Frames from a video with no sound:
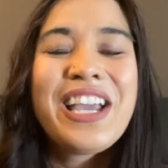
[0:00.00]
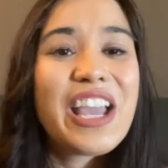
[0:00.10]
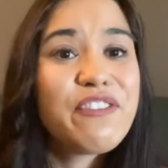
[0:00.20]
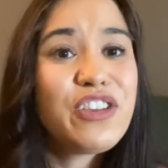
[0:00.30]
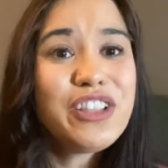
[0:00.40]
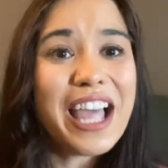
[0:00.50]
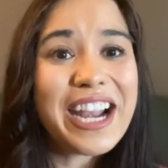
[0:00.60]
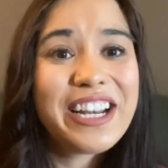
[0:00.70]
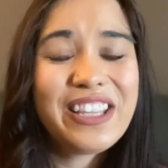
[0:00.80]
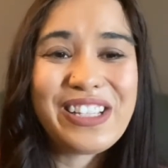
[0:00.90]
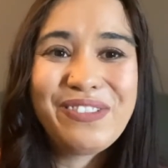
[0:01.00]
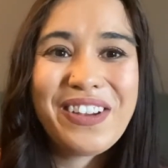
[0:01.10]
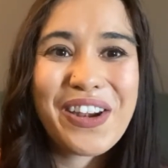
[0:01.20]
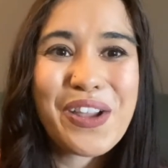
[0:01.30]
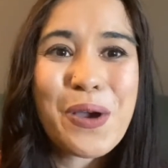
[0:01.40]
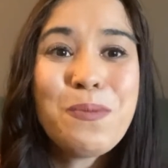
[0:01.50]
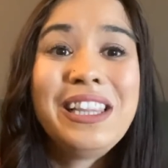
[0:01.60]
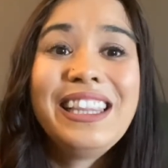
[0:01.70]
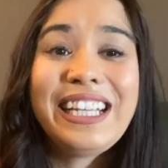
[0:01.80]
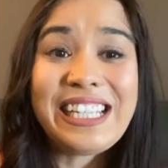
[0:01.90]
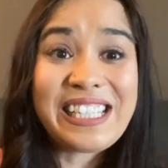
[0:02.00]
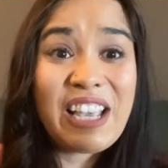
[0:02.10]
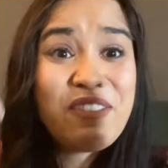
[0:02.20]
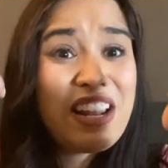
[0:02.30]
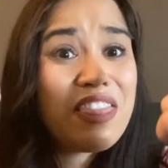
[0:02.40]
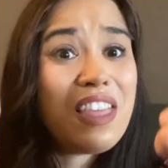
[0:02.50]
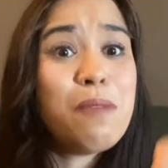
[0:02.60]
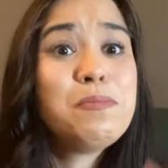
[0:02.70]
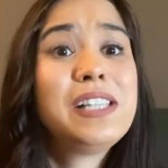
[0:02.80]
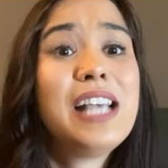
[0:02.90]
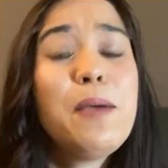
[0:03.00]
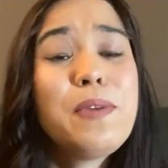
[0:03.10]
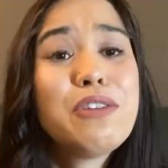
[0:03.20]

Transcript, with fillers: If you liked this video, please give it a thumbs up.